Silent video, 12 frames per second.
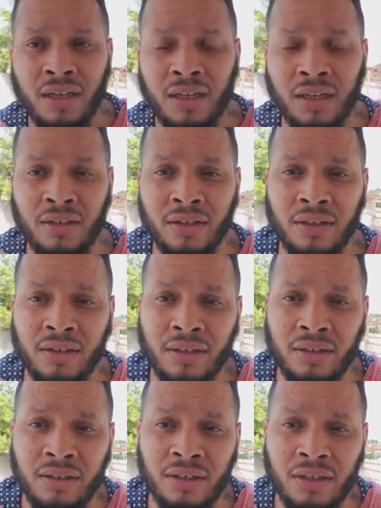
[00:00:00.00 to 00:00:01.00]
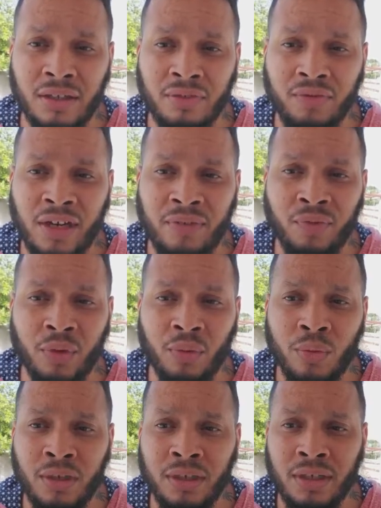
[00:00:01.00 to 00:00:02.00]
And uh, he is 5 foot
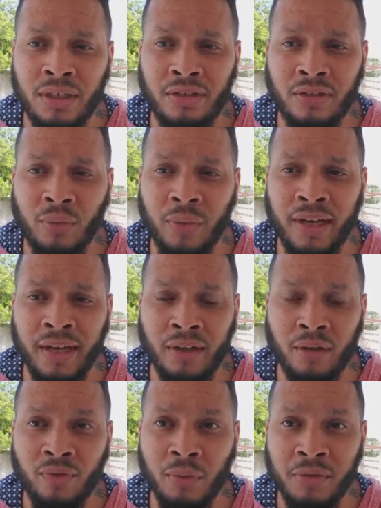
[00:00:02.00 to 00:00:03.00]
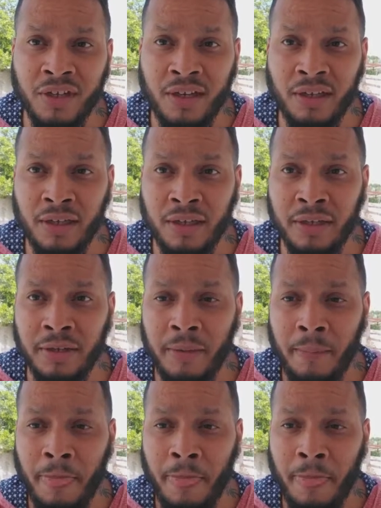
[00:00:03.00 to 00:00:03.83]
1, and he's a right-hander from Thailand.